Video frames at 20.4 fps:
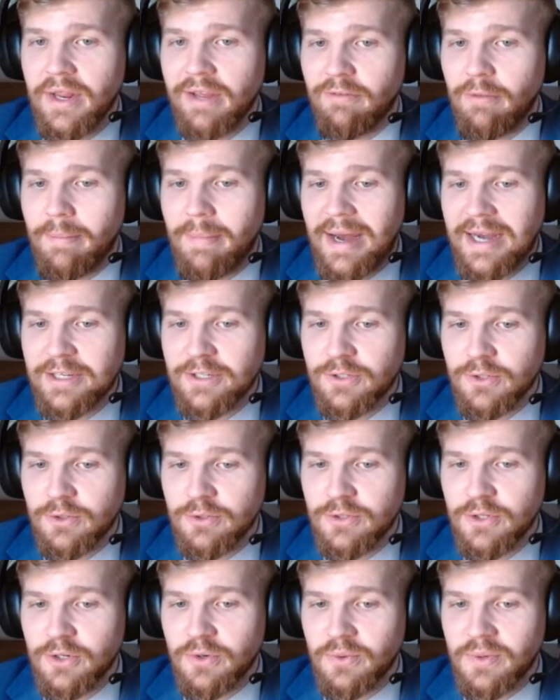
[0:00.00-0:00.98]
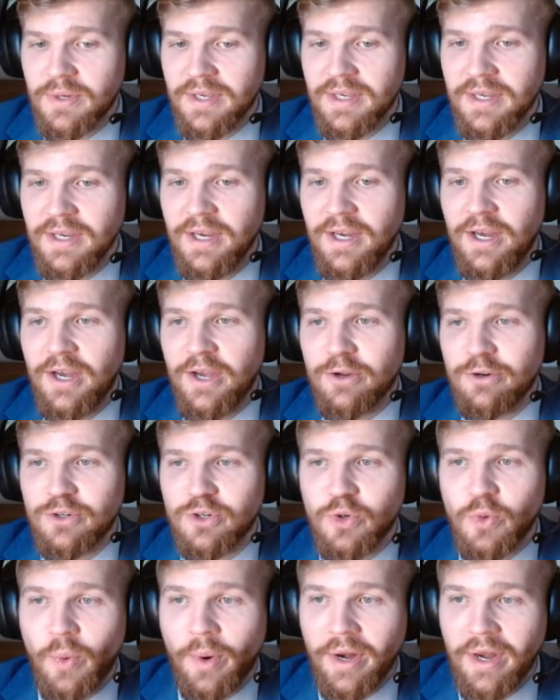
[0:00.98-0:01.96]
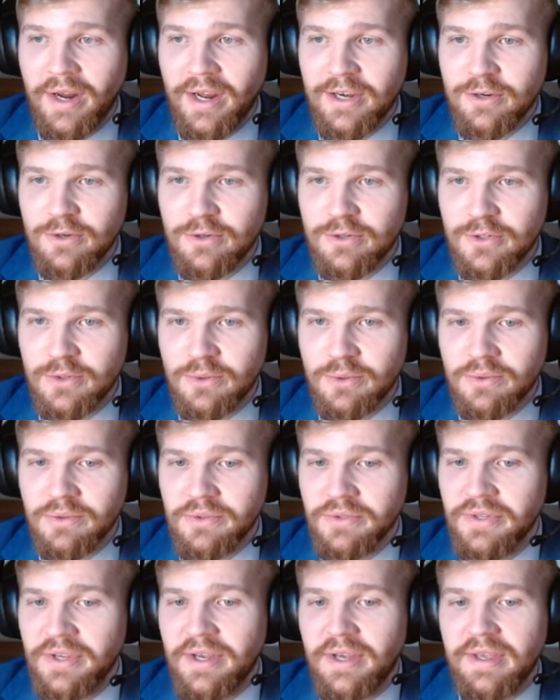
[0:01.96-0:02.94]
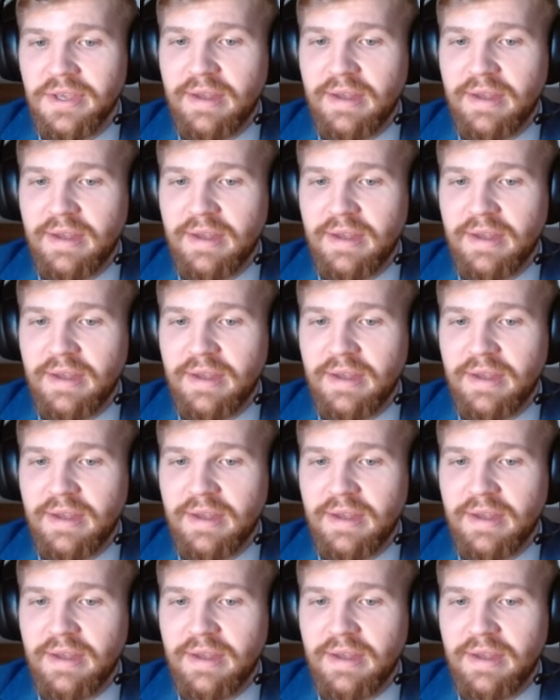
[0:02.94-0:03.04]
You have a master's degree, you're 29 years old,